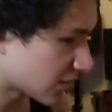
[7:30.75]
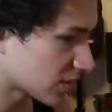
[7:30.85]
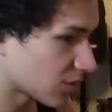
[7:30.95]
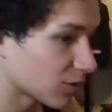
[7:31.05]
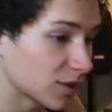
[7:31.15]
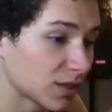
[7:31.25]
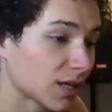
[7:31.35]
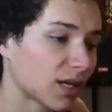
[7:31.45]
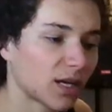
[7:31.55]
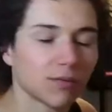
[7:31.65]
So
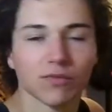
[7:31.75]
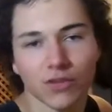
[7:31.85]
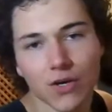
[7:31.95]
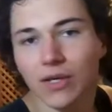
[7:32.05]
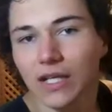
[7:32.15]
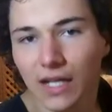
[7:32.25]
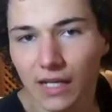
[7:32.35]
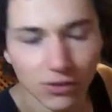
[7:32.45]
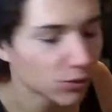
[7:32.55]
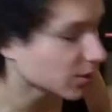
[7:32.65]
yeah, I'm very
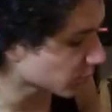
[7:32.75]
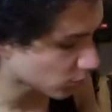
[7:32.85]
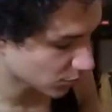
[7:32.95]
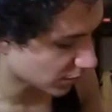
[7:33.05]
glad to report